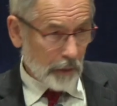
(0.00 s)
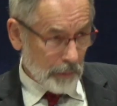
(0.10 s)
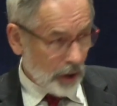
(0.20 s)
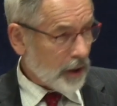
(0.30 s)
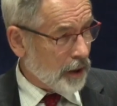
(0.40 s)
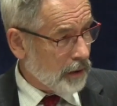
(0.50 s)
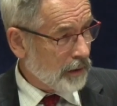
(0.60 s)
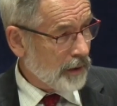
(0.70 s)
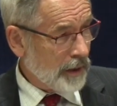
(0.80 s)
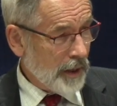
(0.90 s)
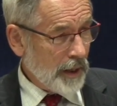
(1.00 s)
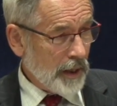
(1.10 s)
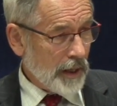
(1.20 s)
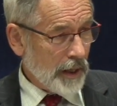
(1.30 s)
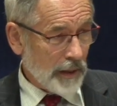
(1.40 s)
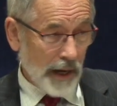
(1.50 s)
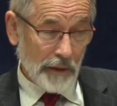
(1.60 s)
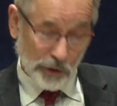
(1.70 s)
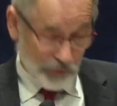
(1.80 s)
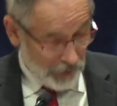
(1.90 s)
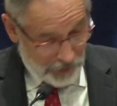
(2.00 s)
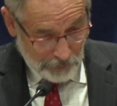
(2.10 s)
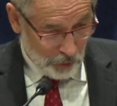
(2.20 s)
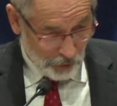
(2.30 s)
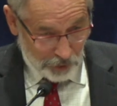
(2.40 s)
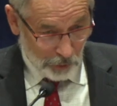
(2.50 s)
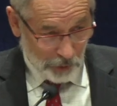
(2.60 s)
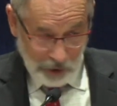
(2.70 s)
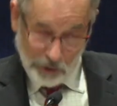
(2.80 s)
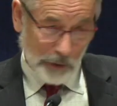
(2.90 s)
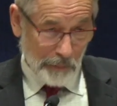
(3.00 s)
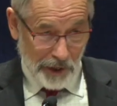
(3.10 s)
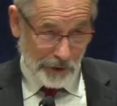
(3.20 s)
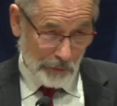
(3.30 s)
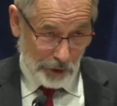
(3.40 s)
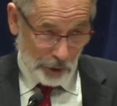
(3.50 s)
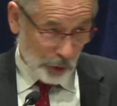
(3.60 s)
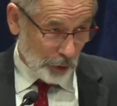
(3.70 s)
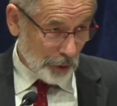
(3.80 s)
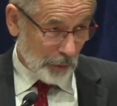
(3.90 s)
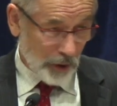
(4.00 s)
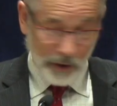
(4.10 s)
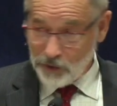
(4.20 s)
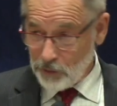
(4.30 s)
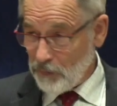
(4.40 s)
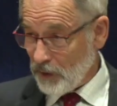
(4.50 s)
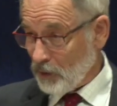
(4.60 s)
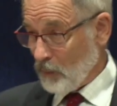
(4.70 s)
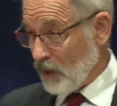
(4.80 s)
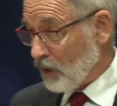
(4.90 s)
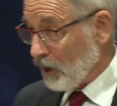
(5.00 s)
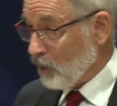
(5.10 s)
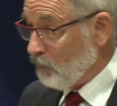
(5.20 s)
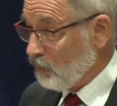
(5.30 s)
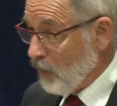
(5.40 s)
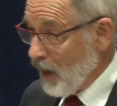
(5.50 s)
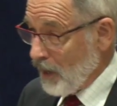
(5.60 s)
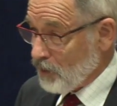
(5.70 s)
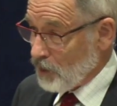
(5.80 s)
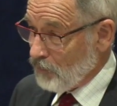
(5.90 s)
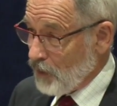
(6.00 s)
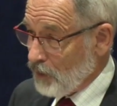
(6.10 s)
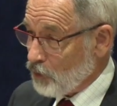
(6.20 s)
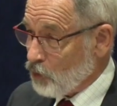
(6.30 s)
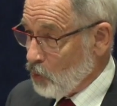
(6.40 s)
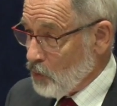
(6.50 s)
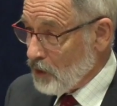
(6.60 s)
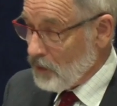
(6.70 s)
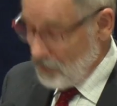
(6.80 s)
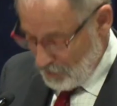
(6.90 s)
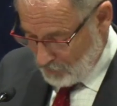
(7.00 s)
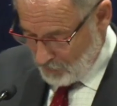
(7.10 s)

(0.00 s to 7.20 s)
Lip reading: a book, and I was a very poor little book. It was a tourist book. It's about the best I could buy as a student then.